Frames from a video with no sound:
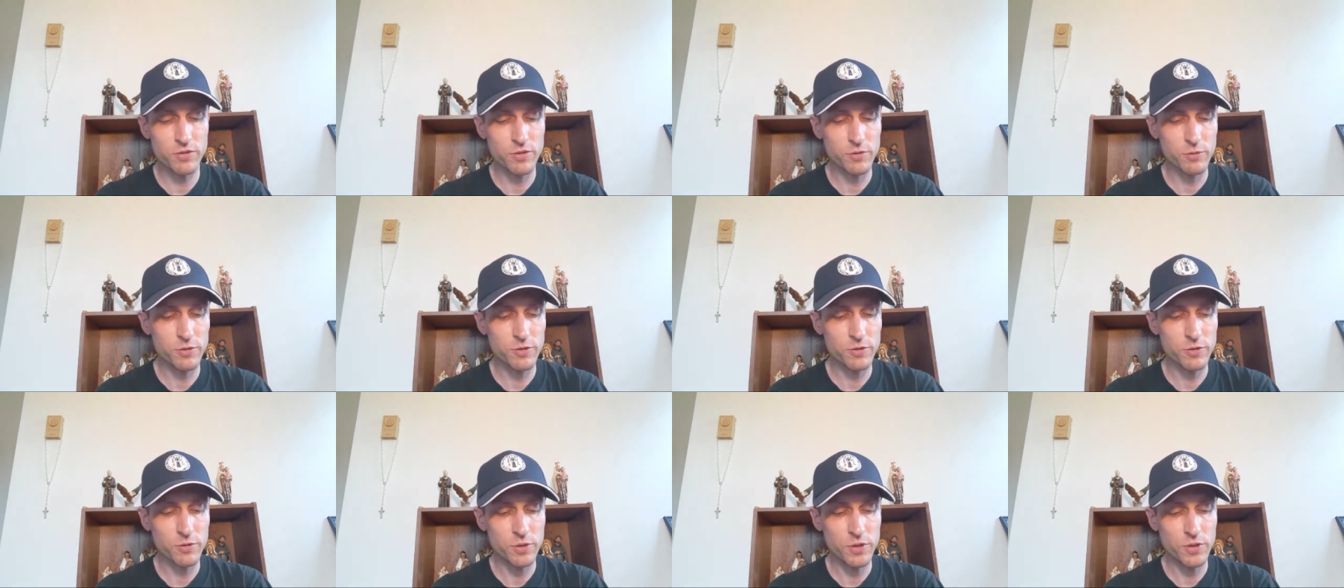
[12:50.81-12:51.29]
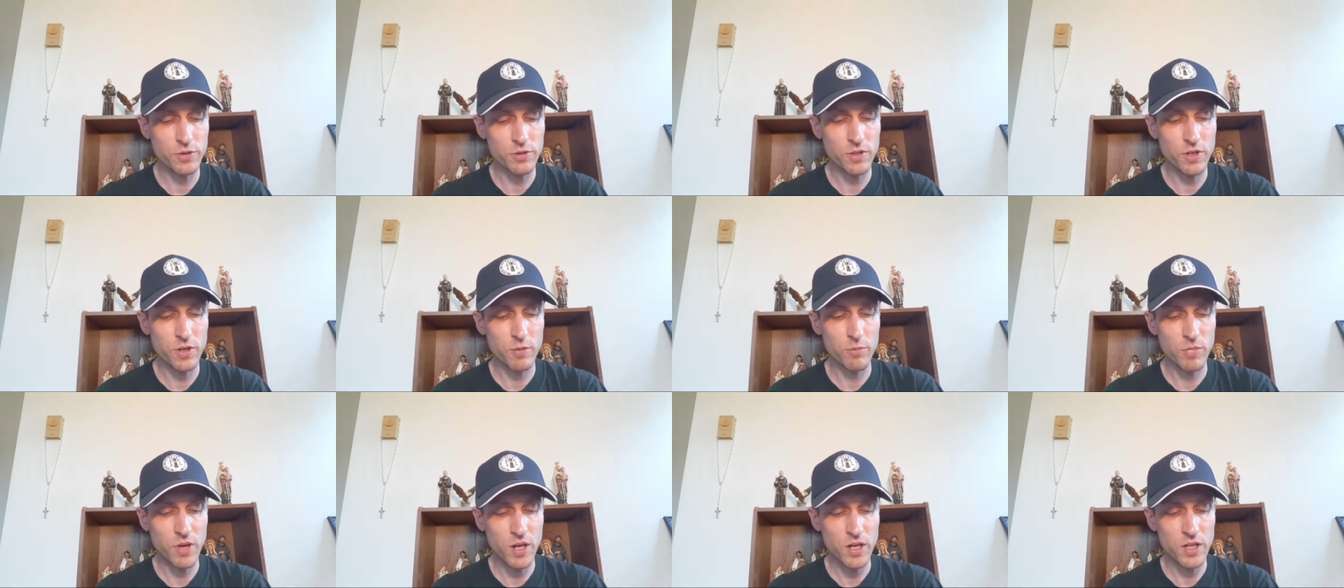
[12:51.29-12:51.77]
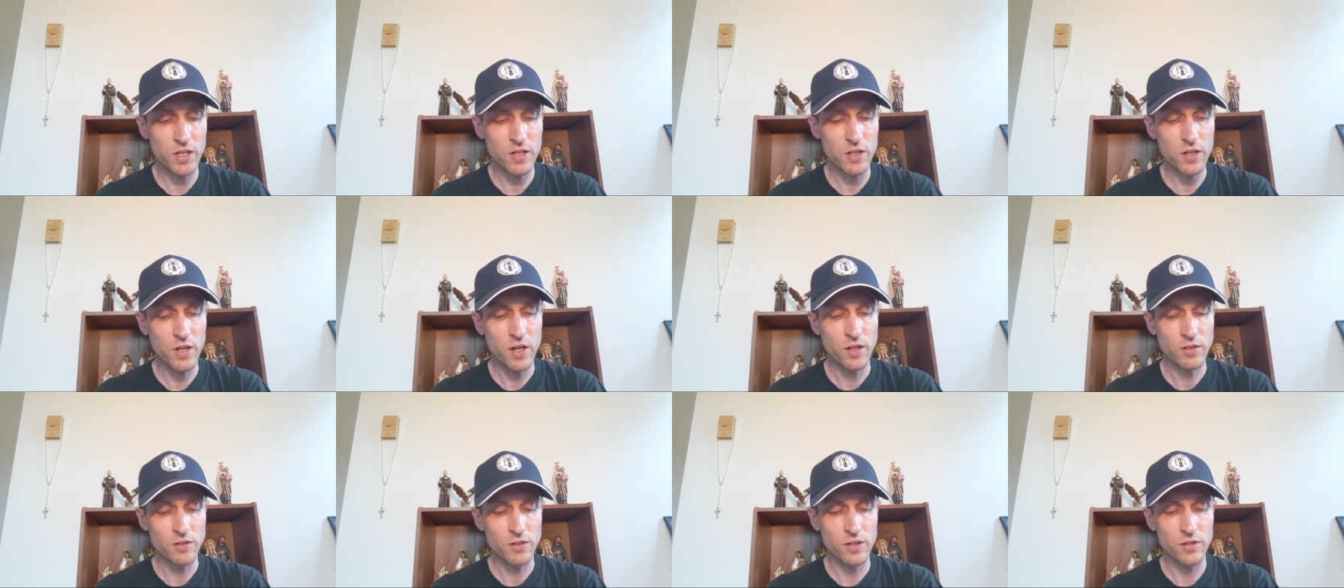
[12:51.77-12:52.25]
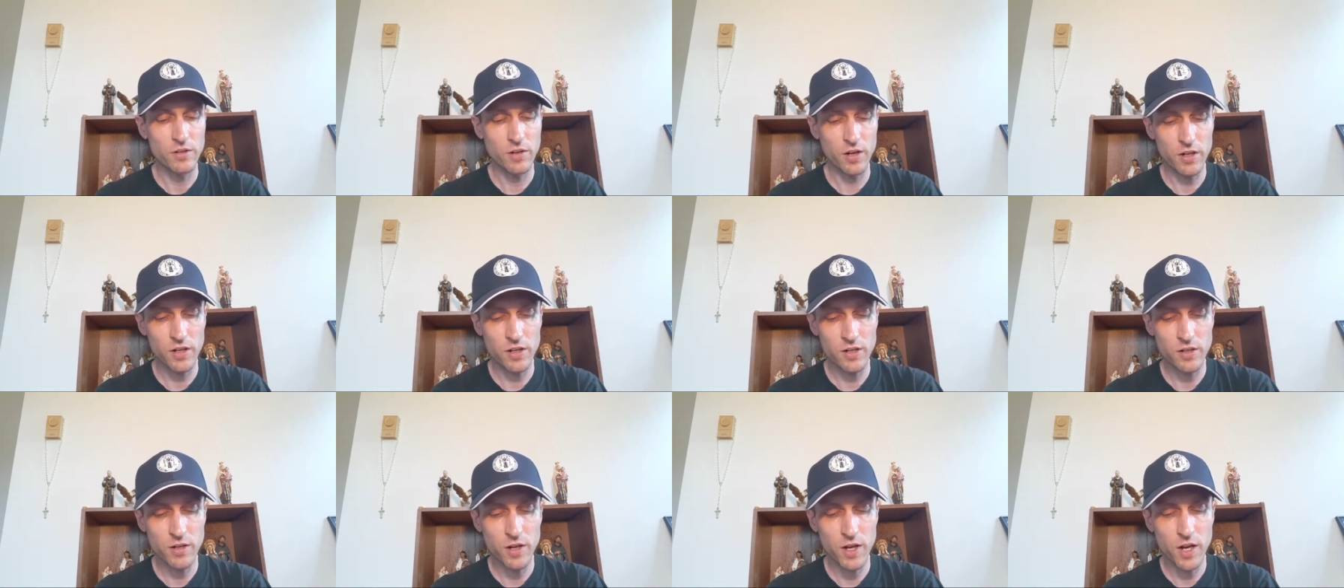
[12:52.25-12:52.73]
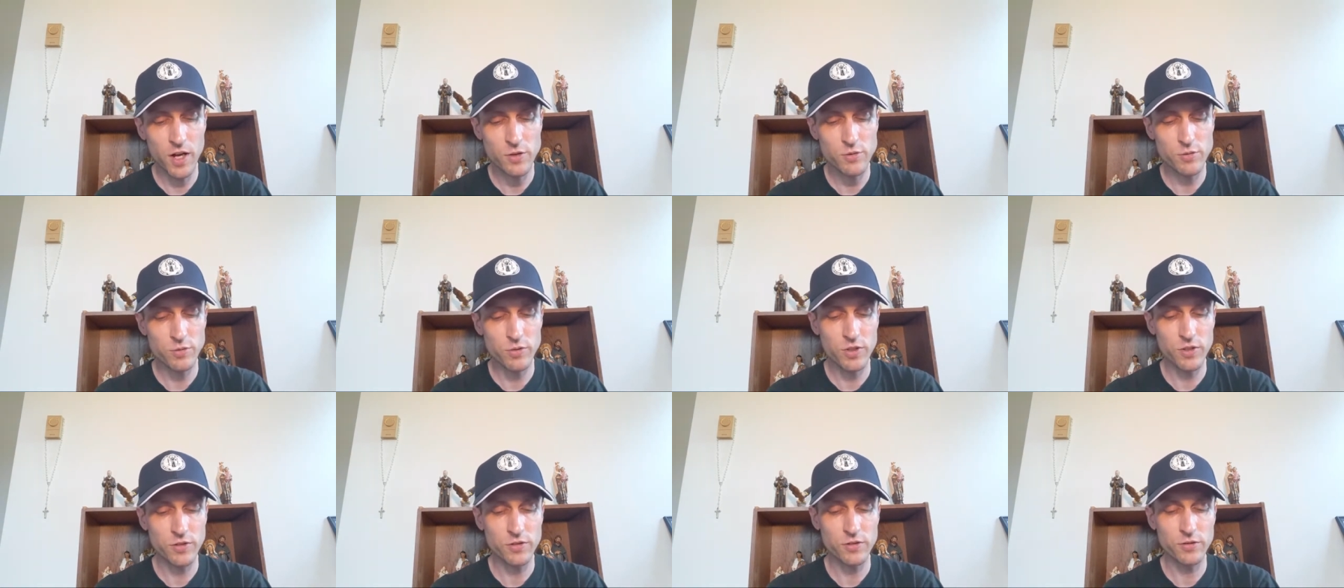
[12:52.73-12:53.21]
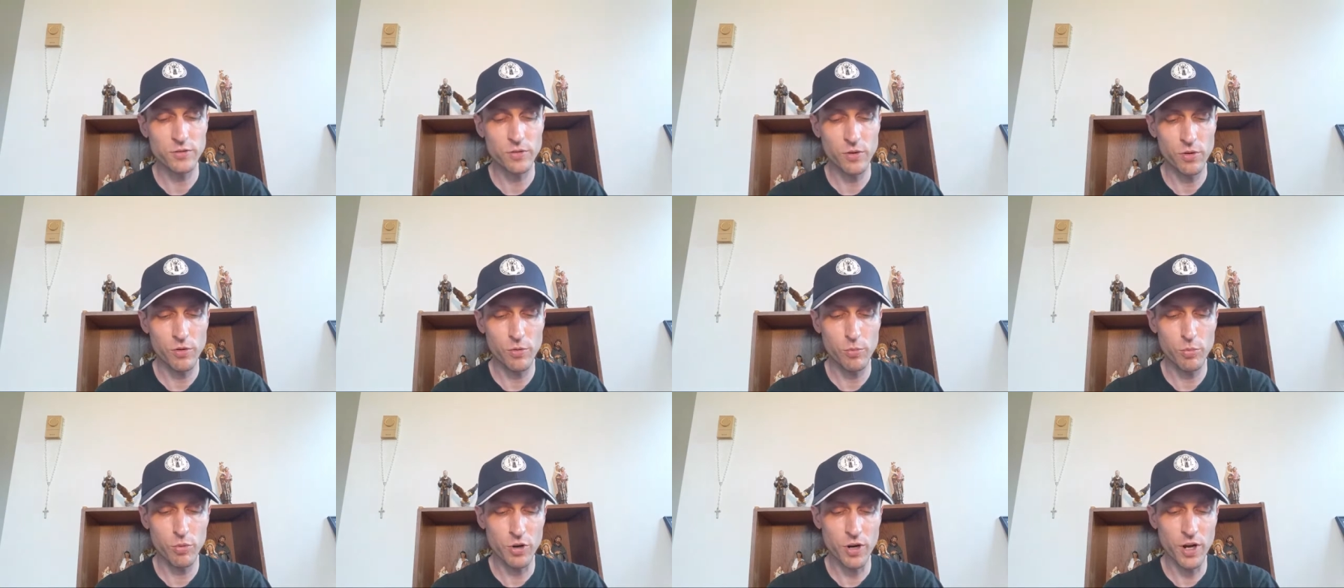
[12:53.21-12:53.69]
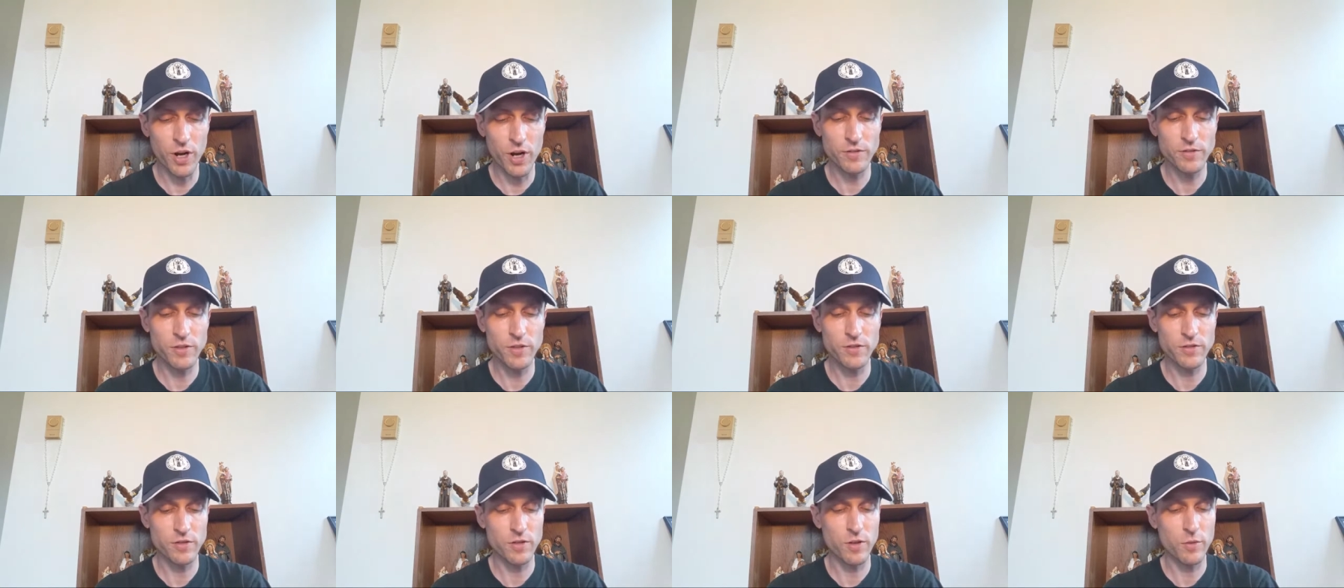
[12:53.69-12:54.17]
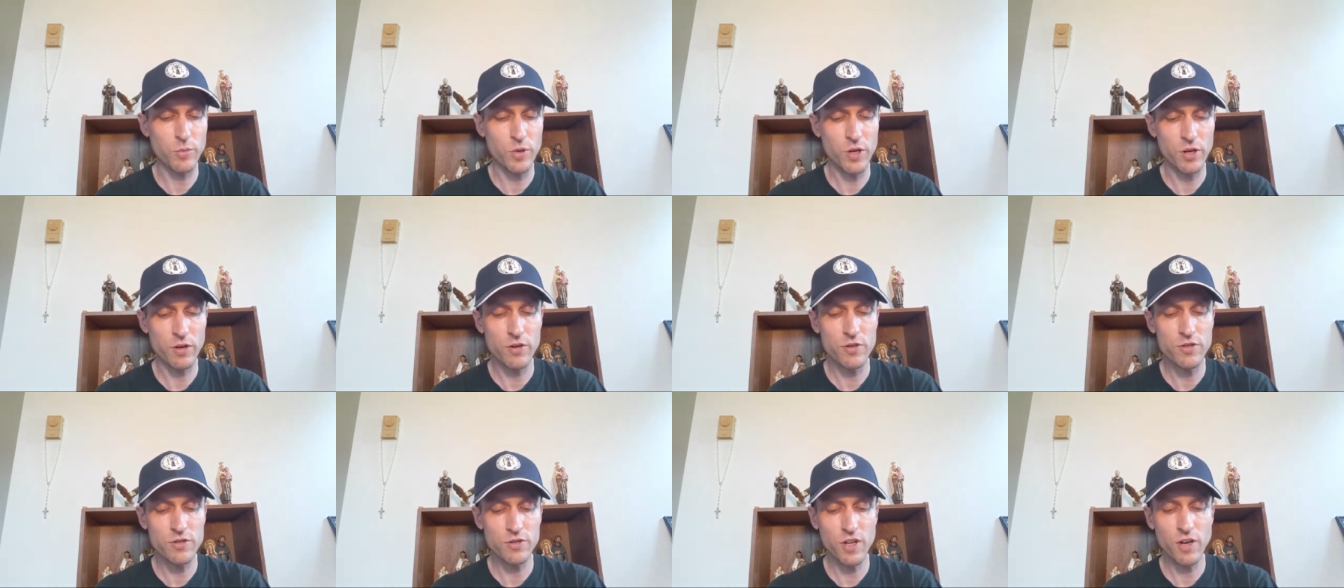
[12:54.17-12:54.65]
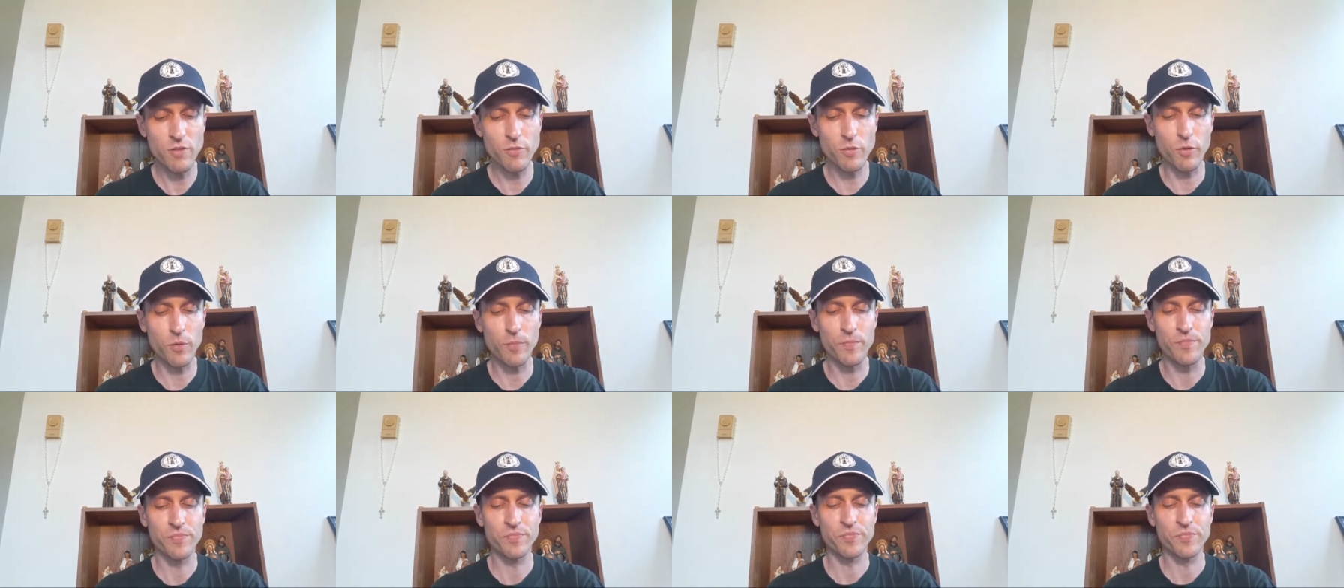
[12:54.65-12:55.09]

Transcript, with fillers: it was clear that many did not engage with the synodal process at the parish level.